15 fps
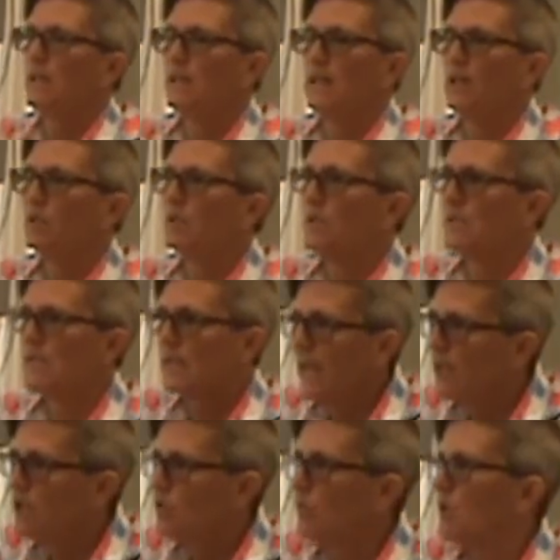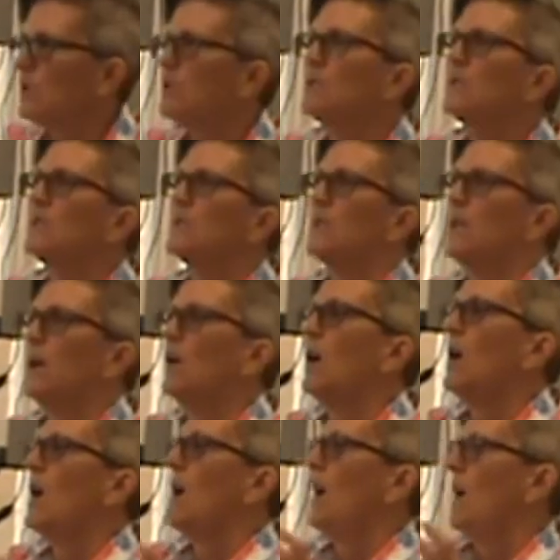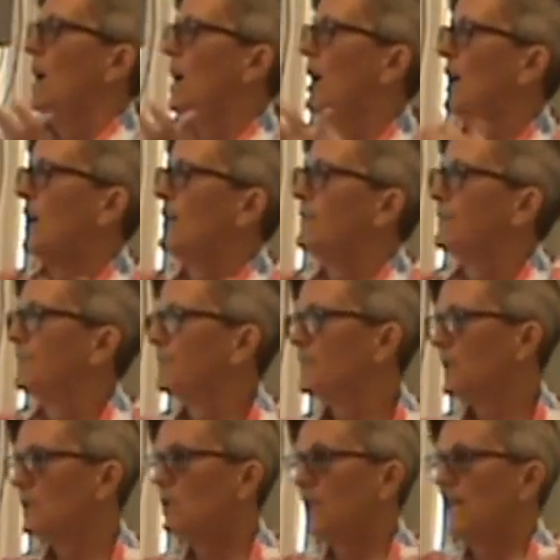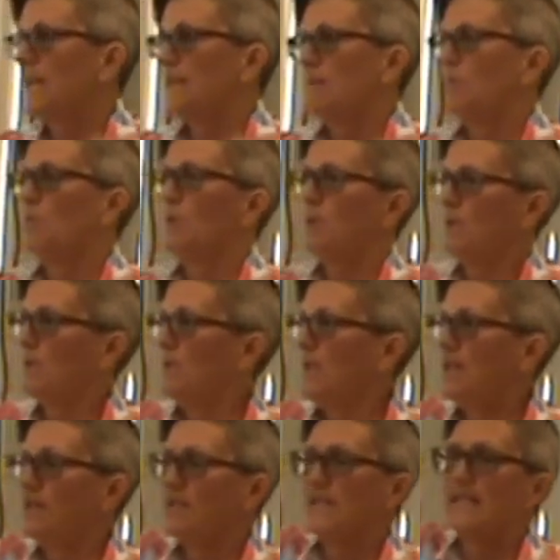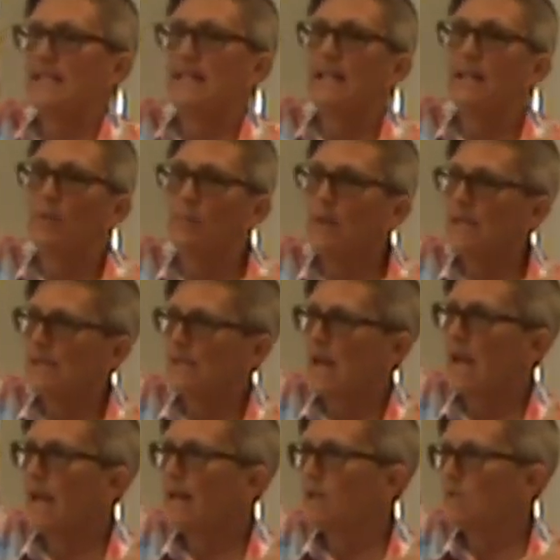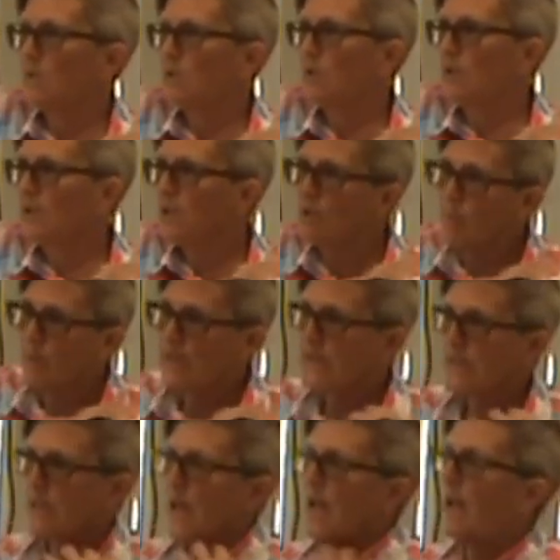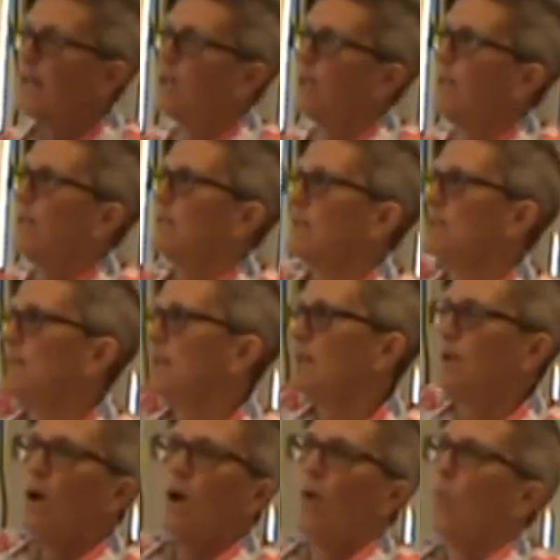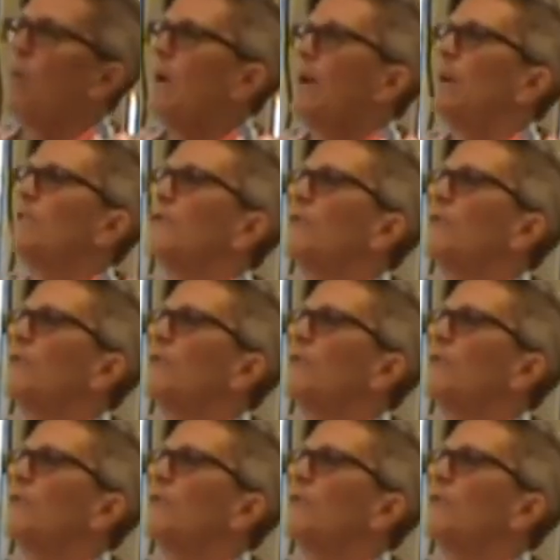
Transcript: connect with the schedules, you know, um, you can't what, you can't even see the bus signs when you're near a bus sign, you yeah. can't see, whatever.